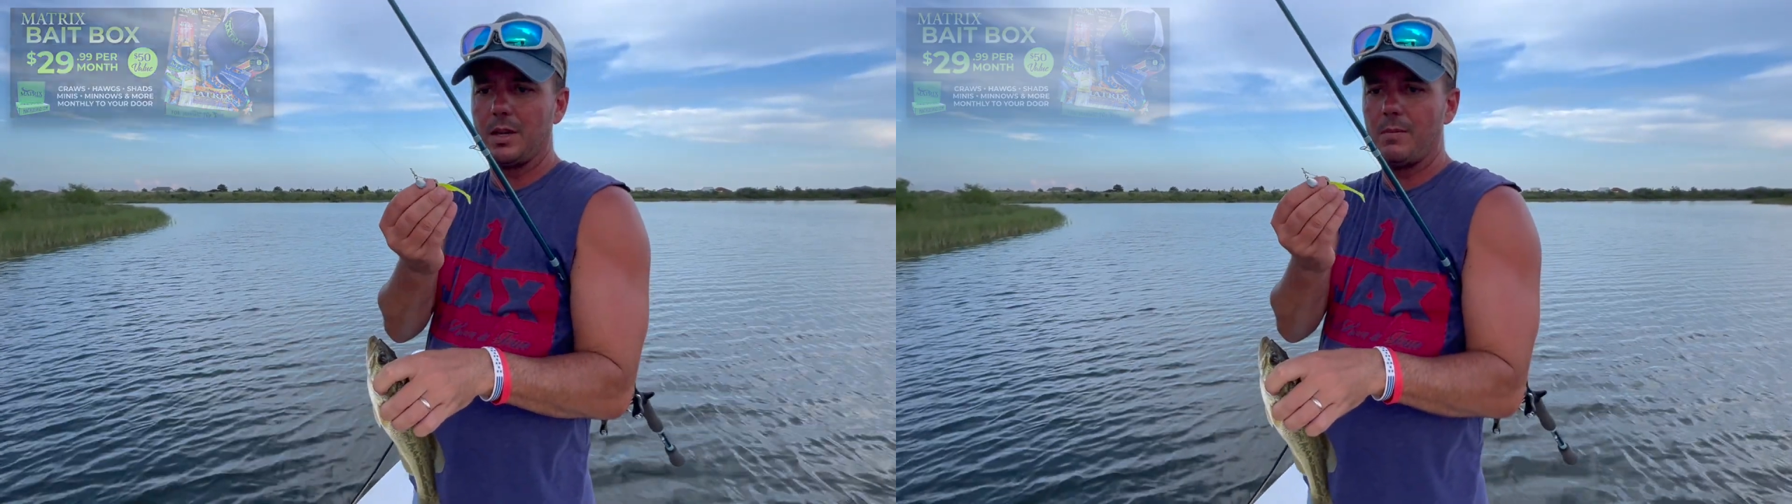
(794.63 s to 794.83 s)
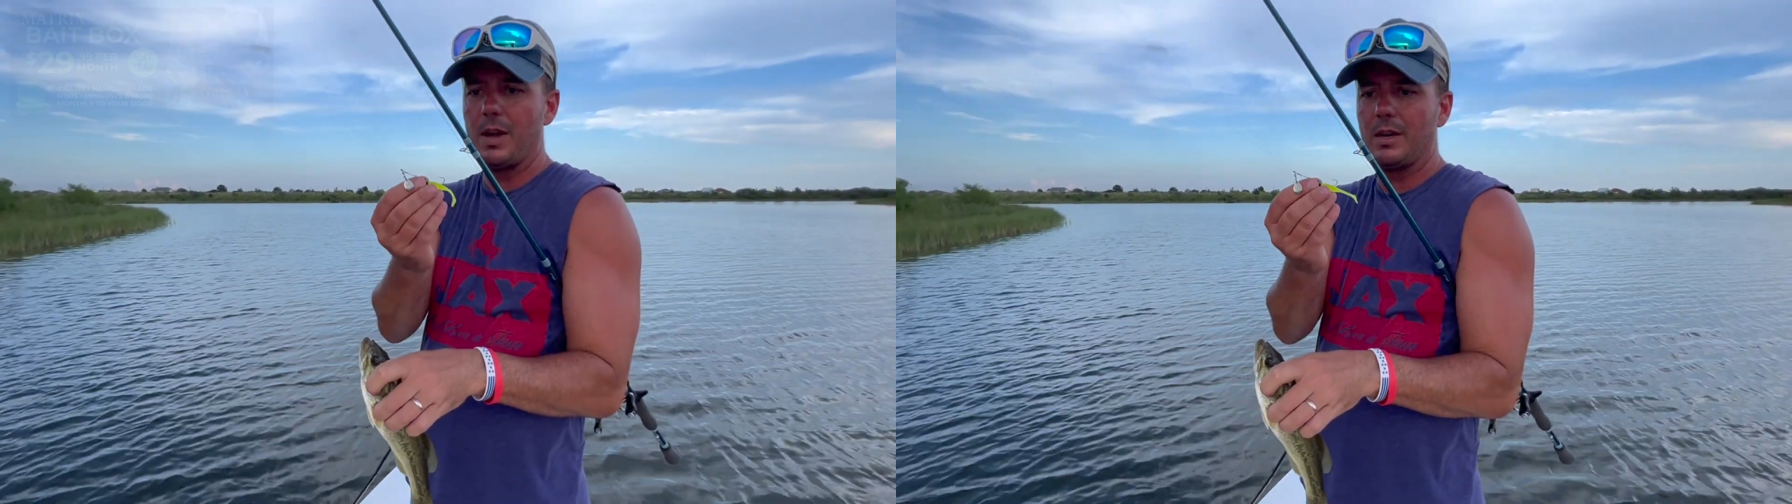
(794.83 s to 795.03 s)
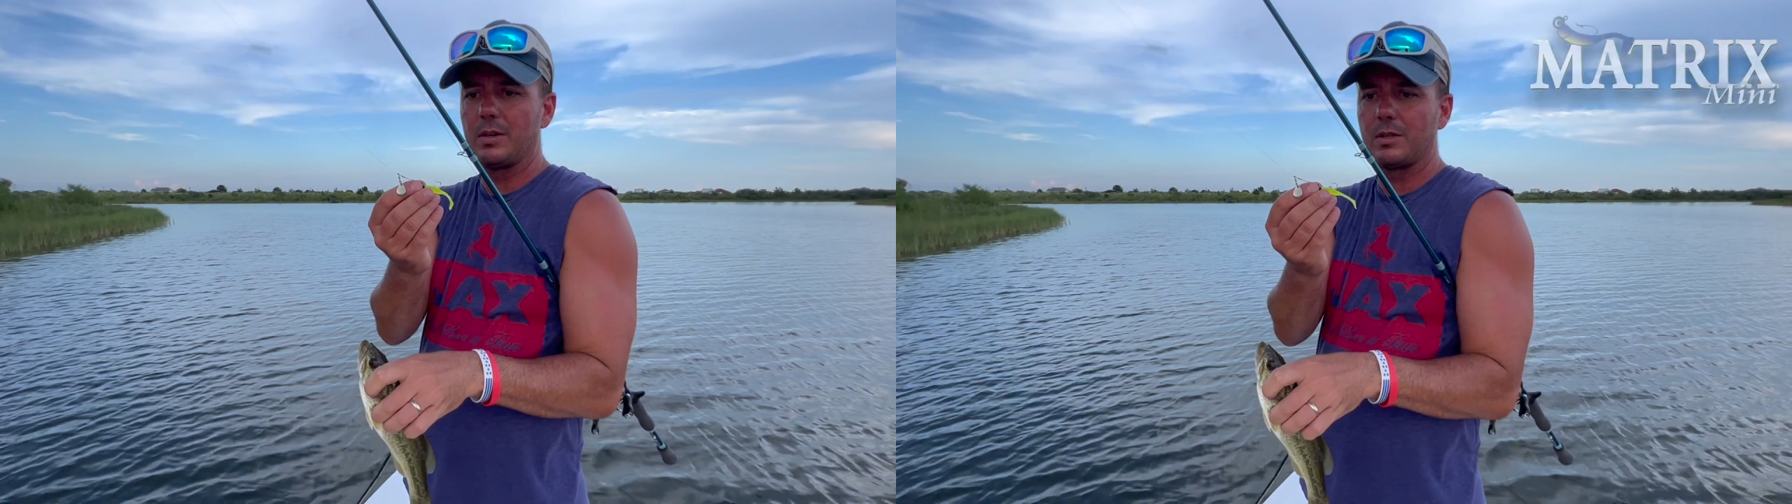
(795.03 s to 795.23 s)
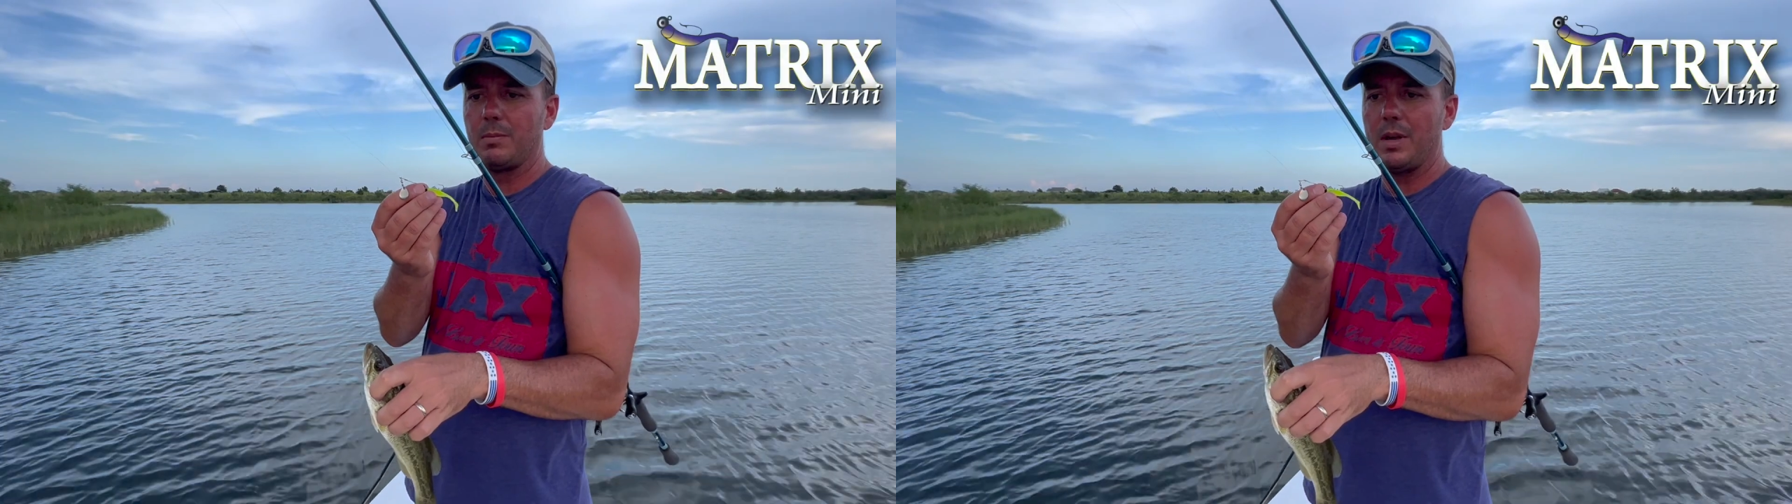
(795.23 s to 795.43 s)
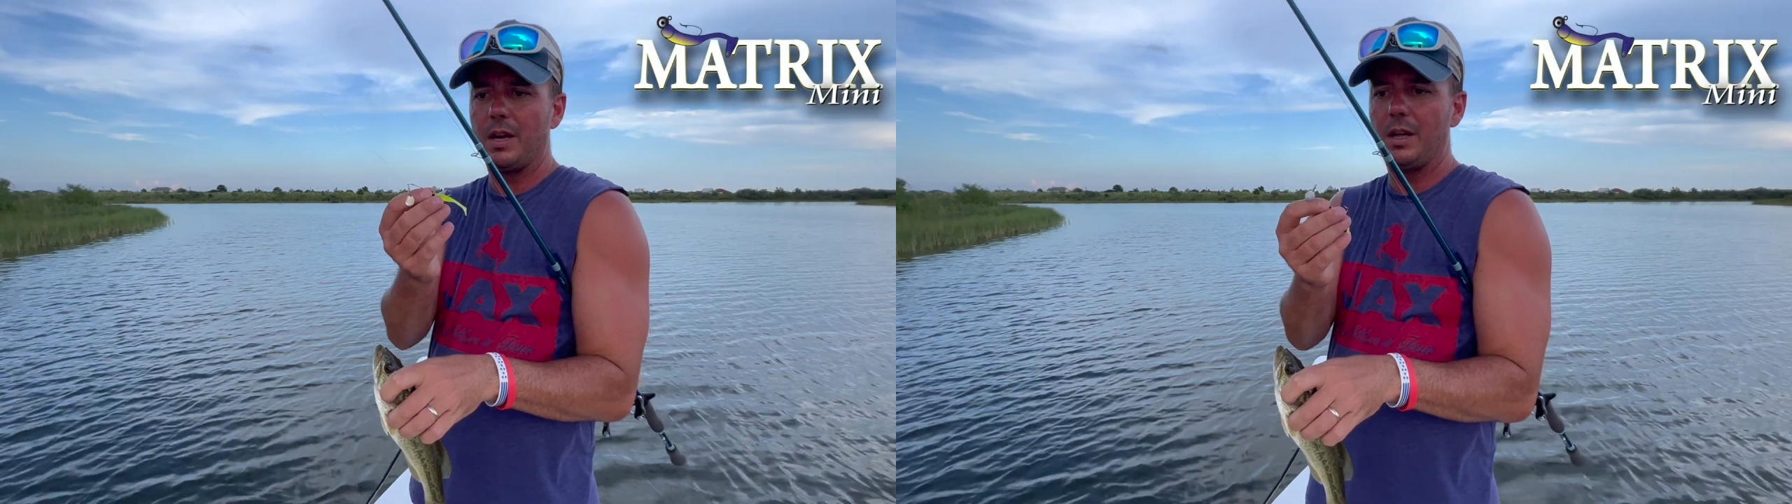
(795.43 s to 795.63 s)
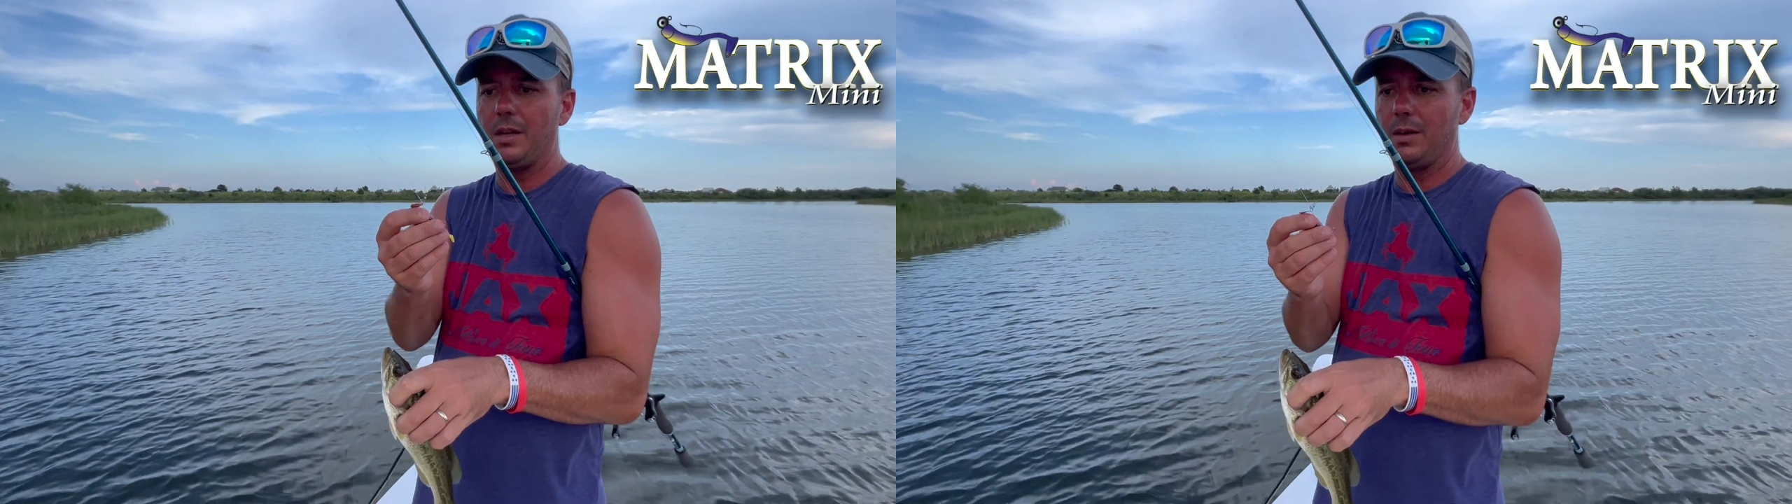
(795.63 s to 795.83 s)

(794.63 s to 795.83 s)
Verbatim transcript: the Matrix Mini